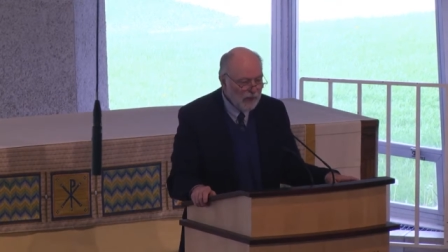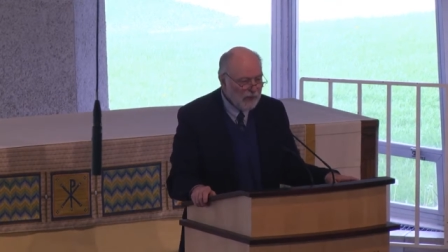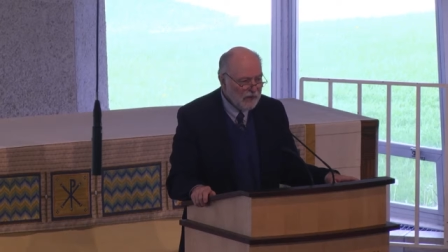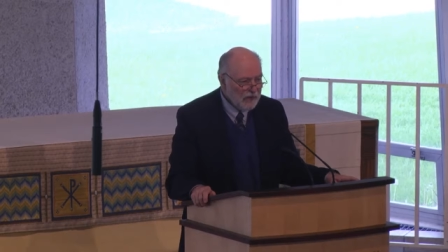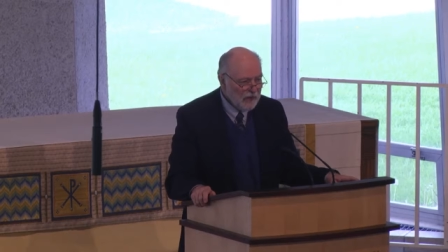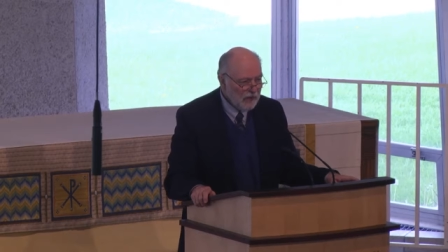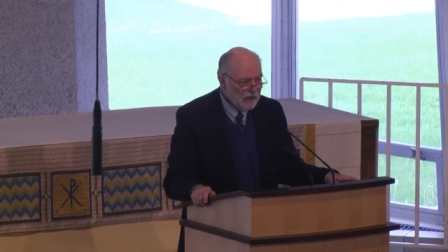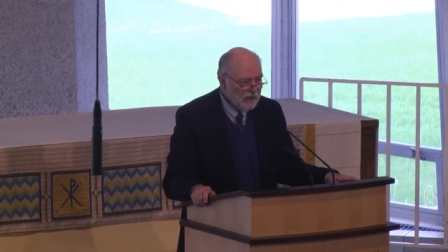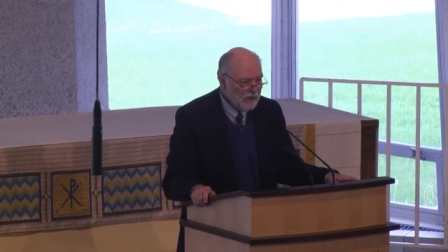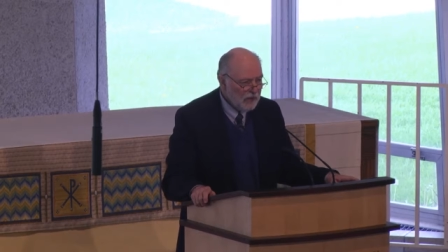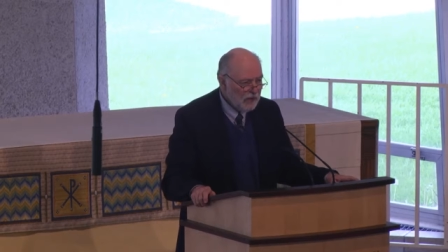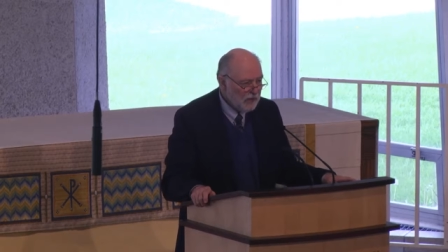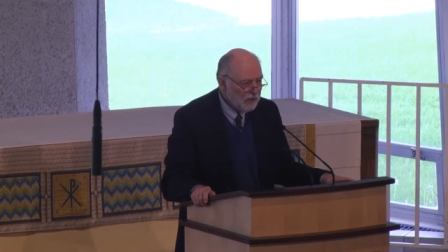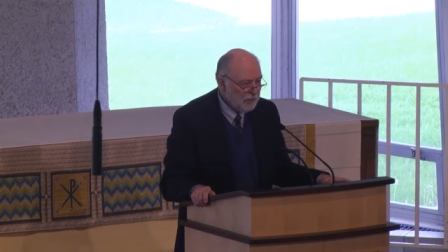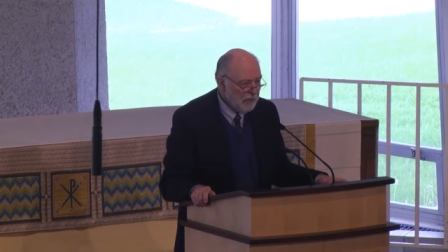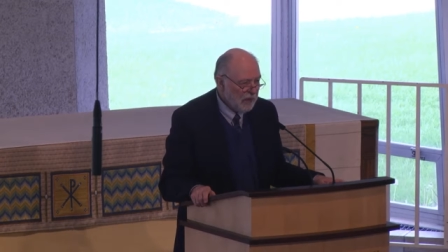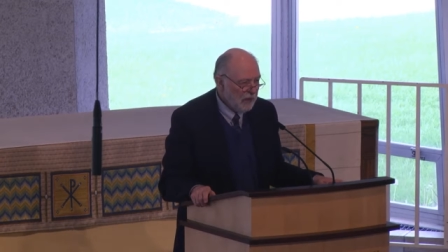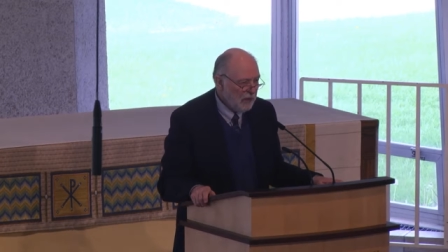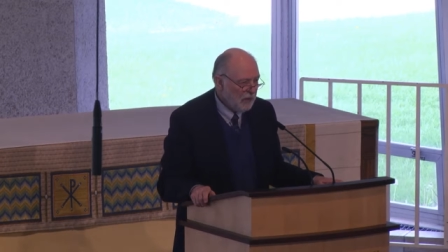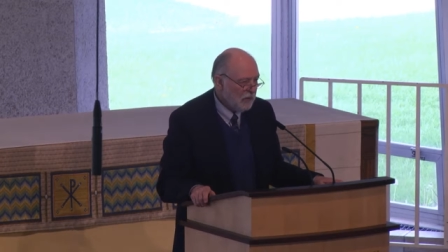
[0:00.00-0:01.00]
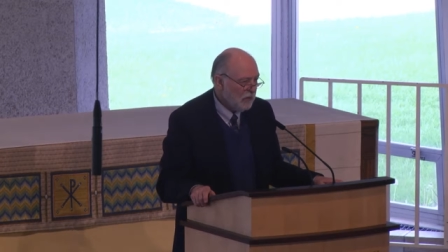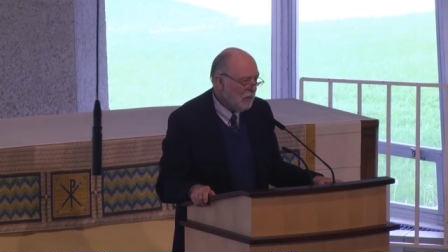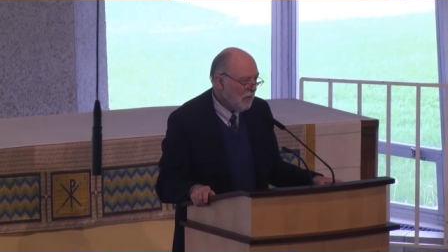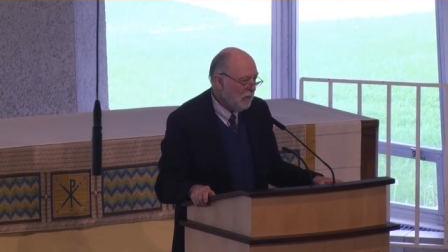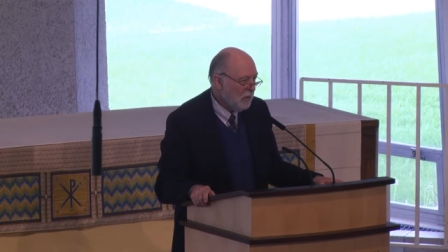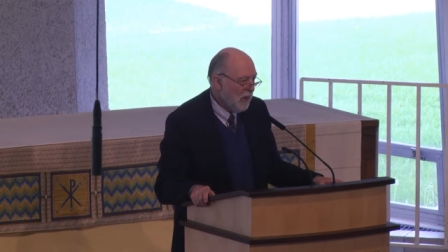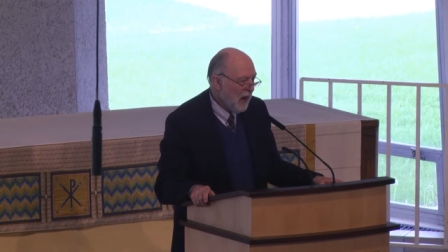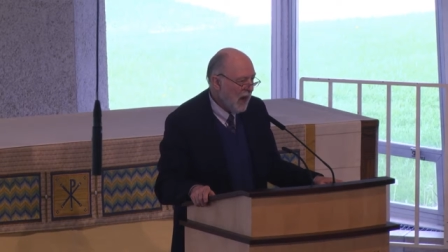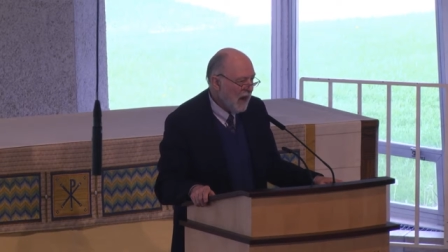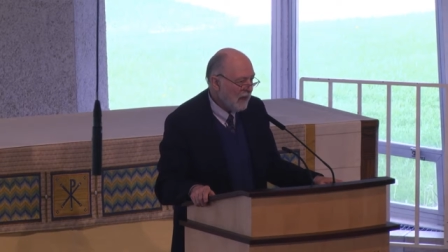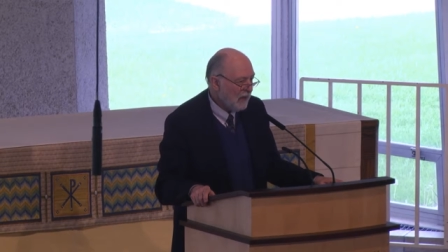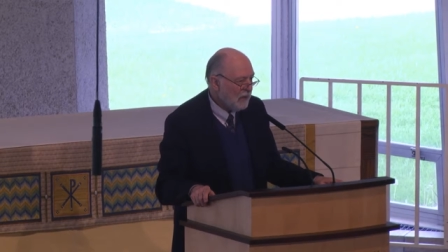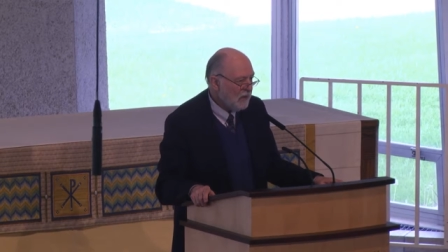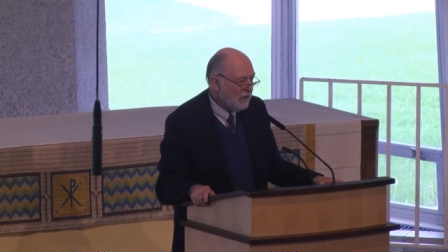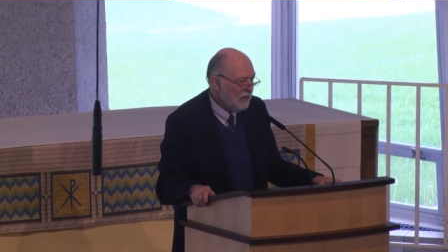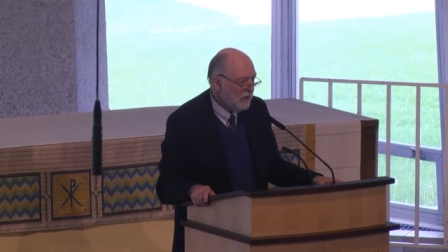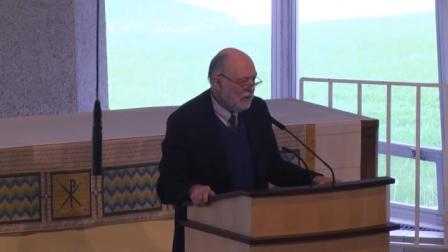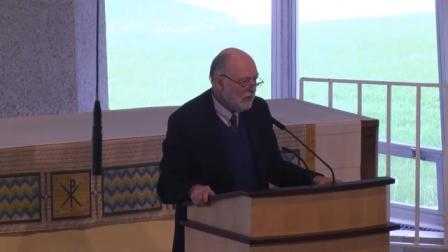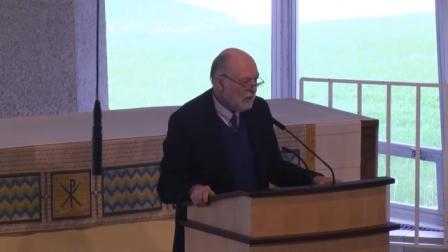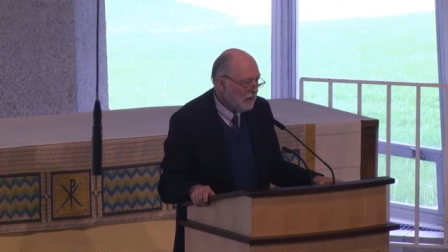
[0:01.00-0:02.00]
brings us to spiritual
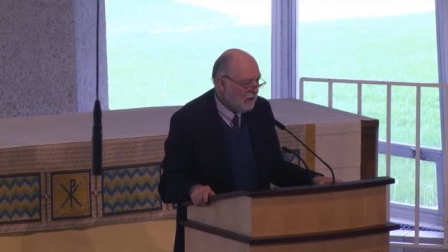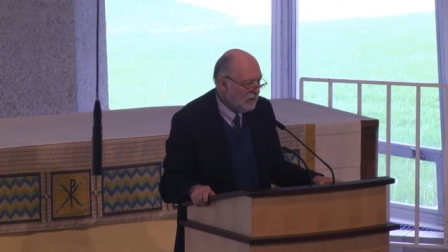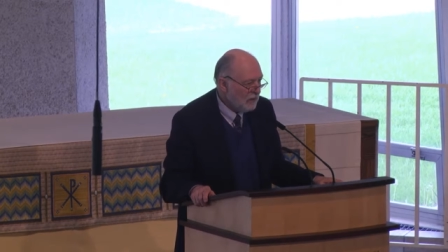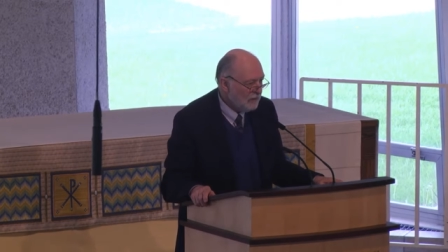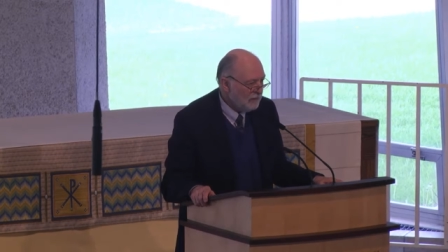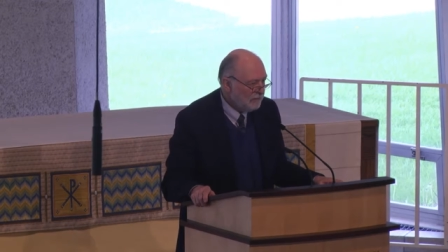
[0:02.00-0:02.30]
practices